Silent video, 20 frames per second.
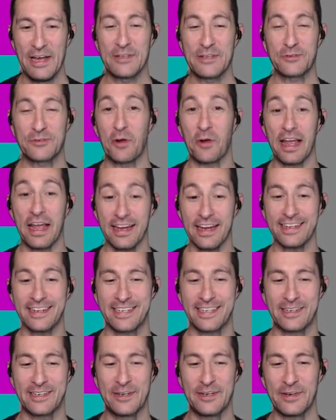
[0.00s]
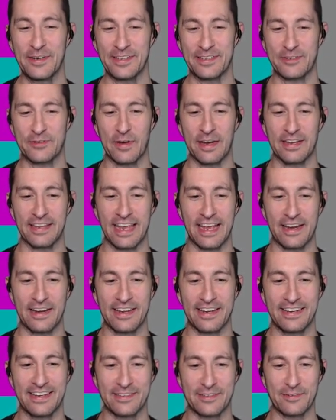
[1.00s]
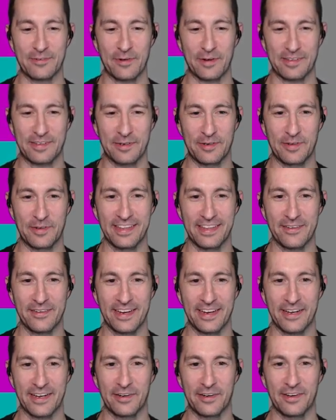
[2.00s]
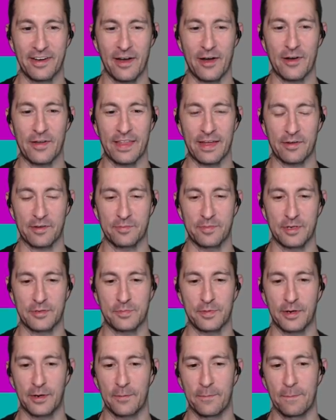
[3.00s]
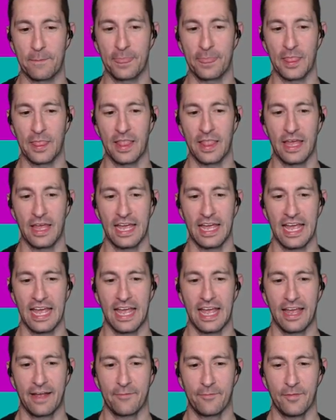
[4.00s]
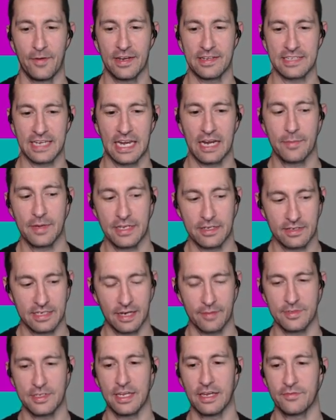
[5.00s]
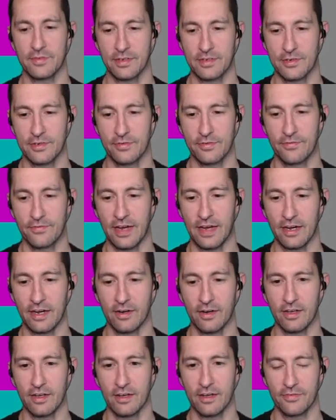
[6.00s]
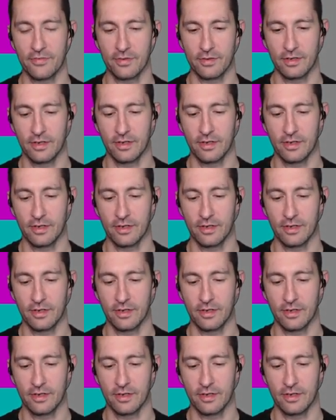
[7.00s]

Trying to do it straight down, and it doesn't work so well. There we go. Oh, that was much better. Wait a second. How many times do you have to fire it off?